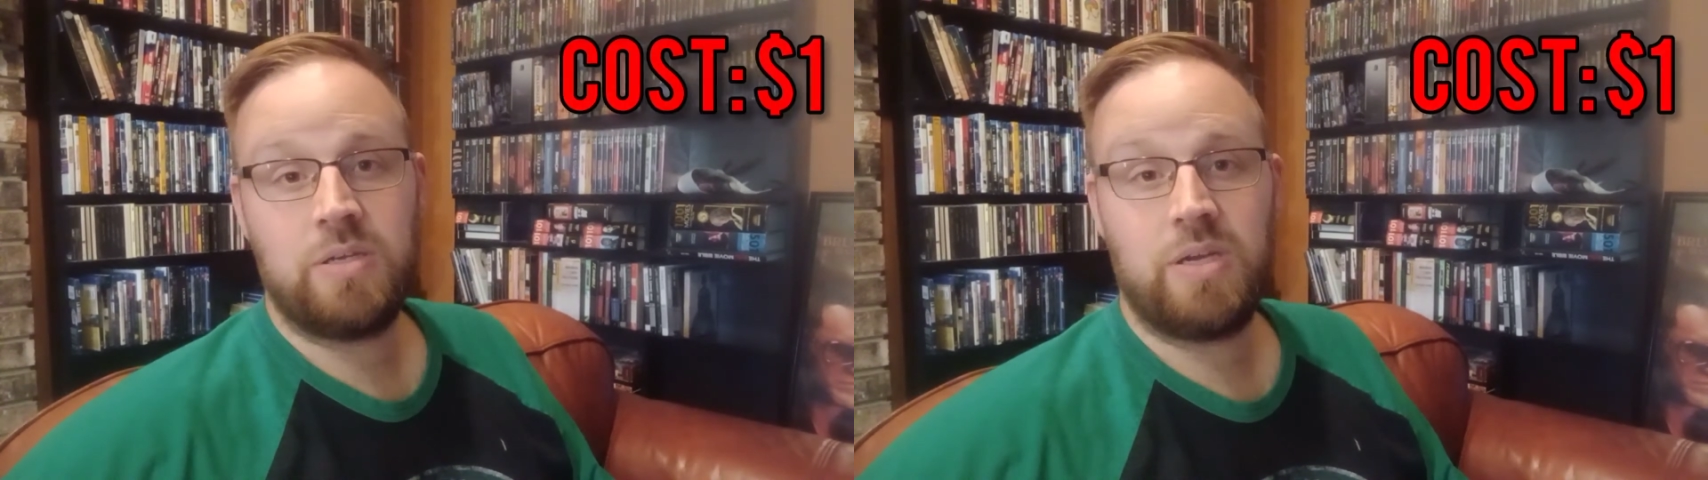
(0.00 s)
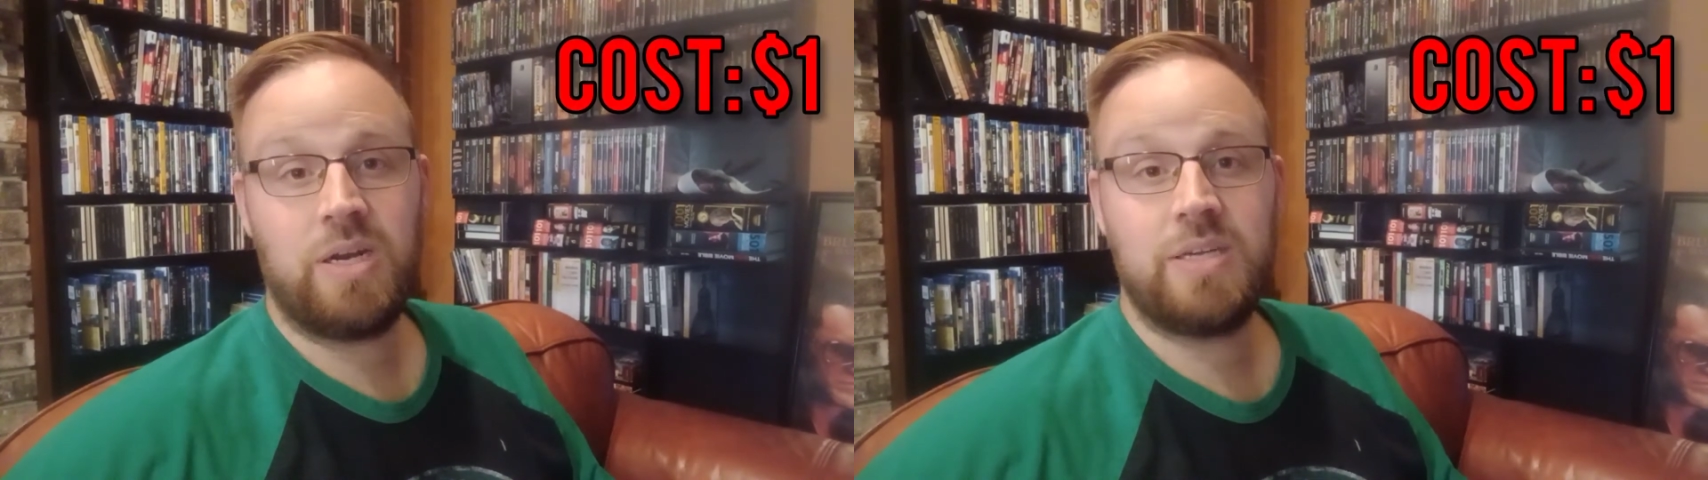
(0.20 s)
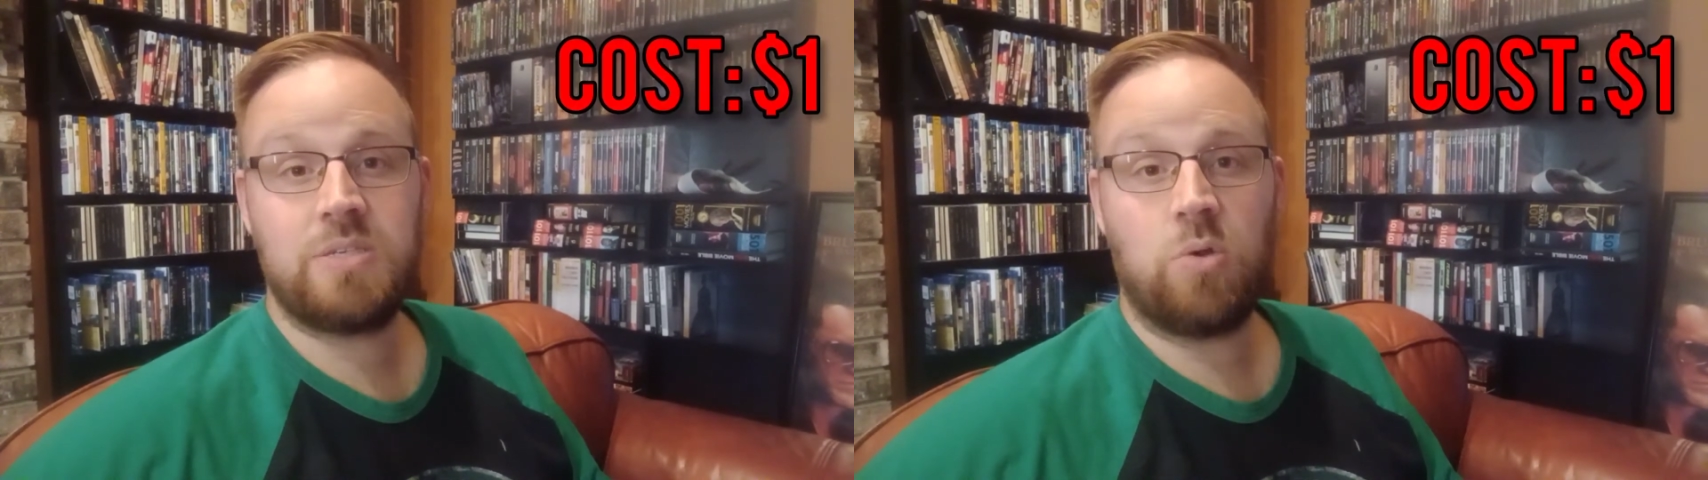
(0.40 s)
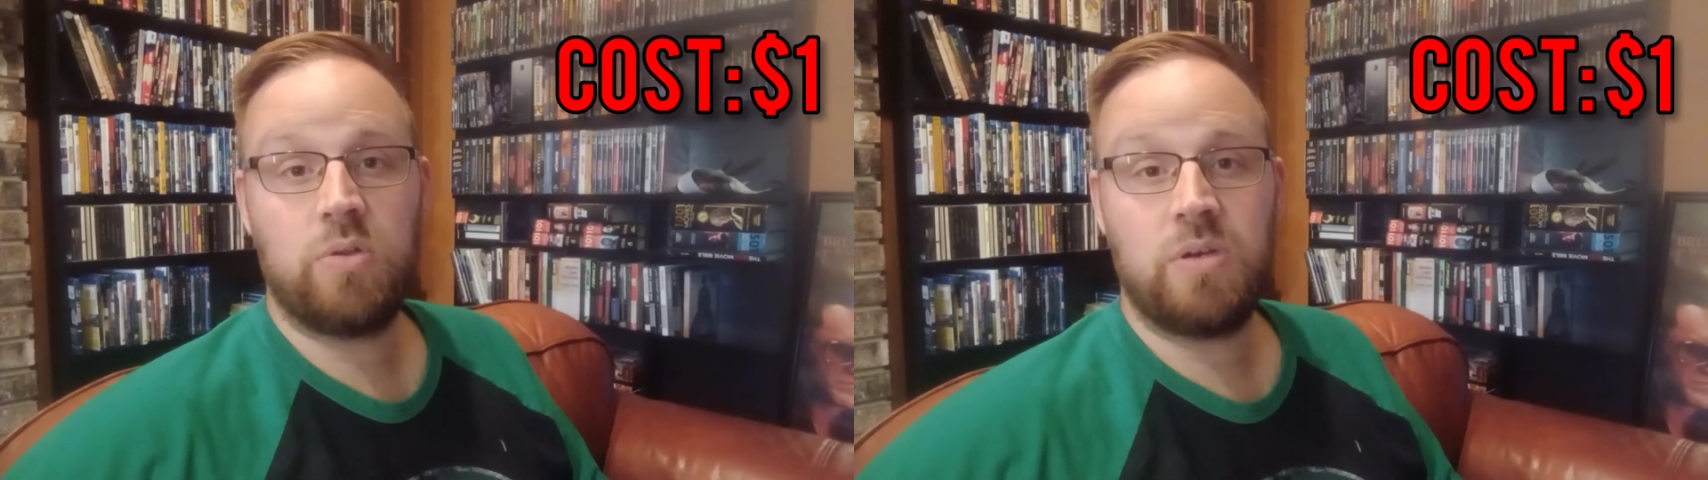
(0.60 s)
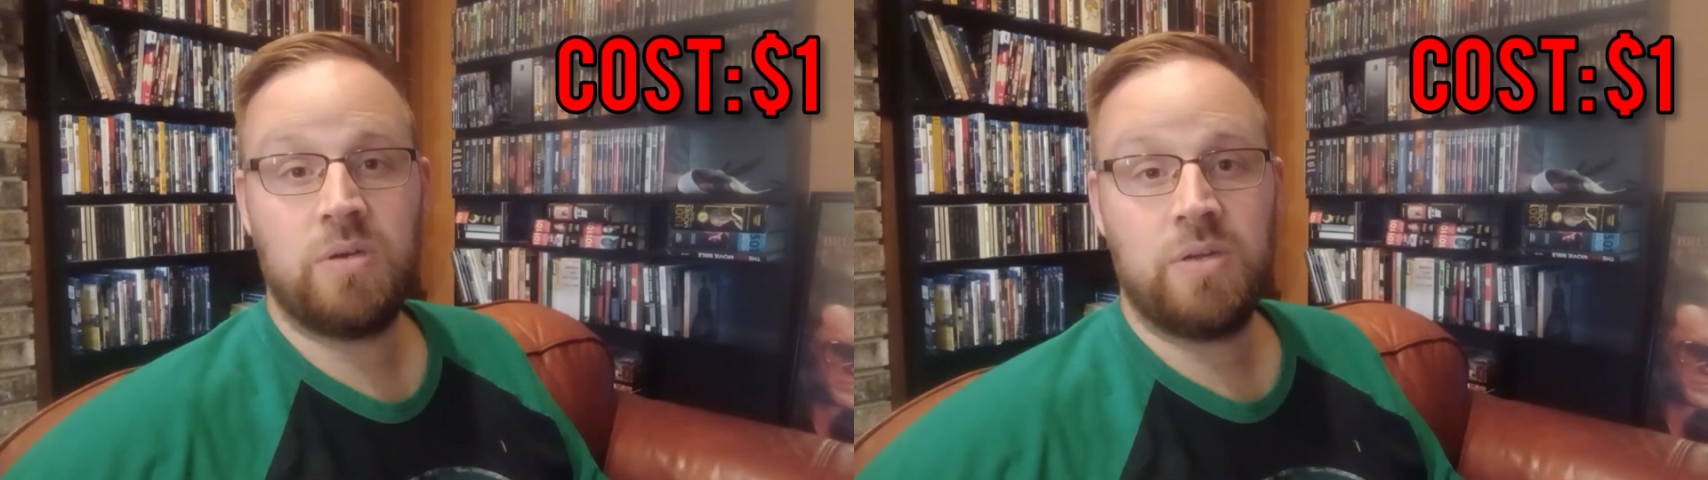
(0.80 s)
and I sold
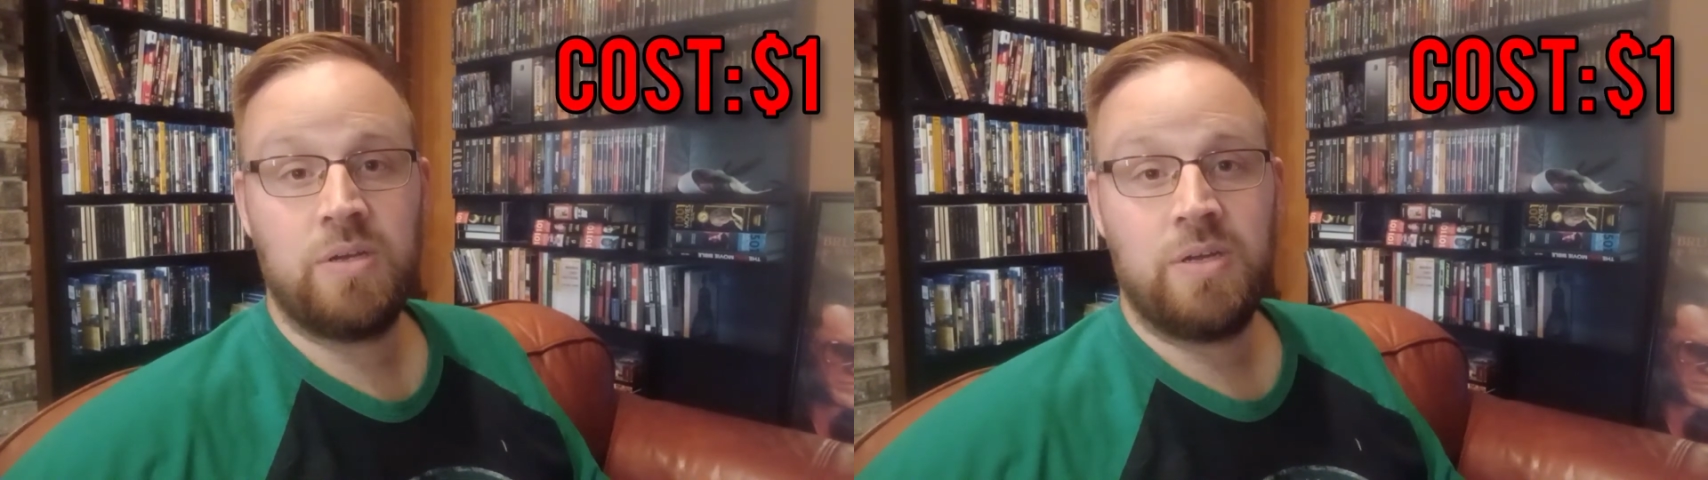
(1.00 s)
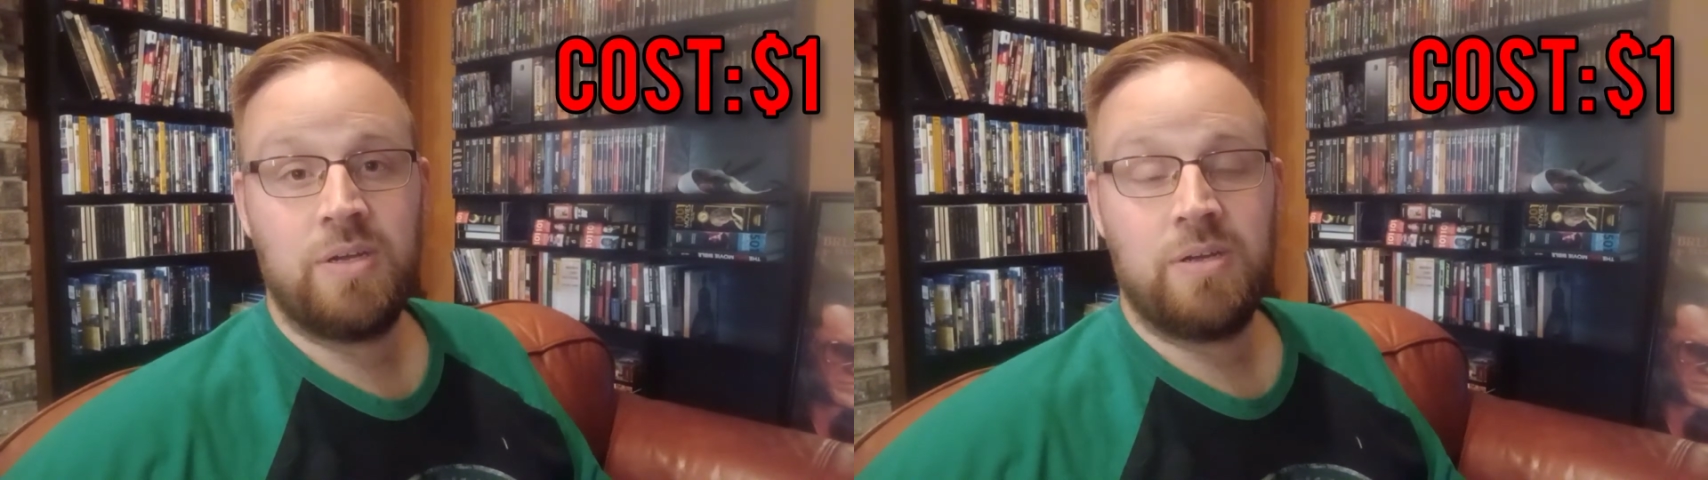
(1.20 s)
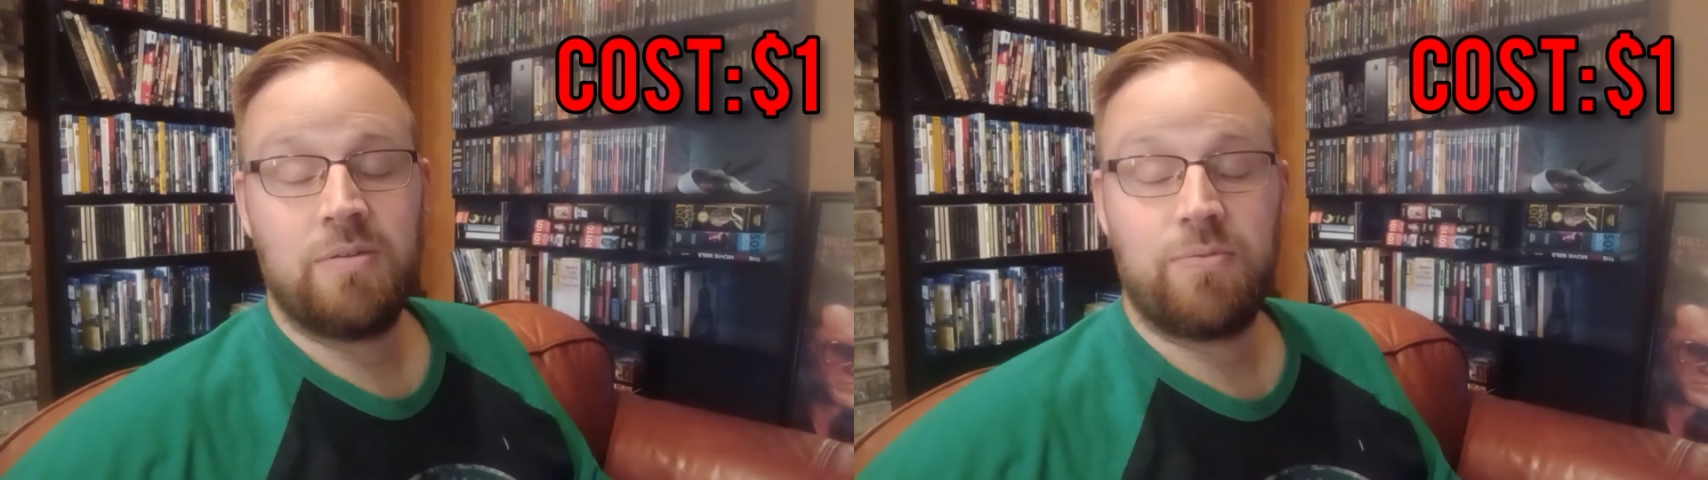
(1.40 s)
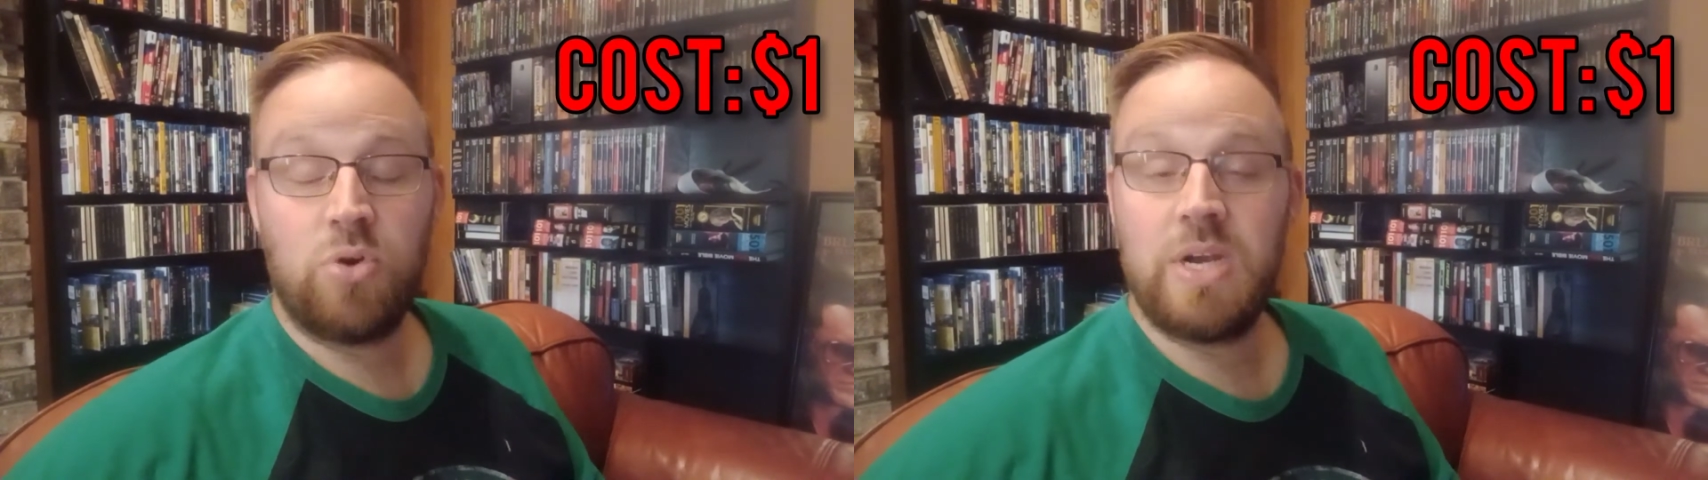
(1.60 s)
it for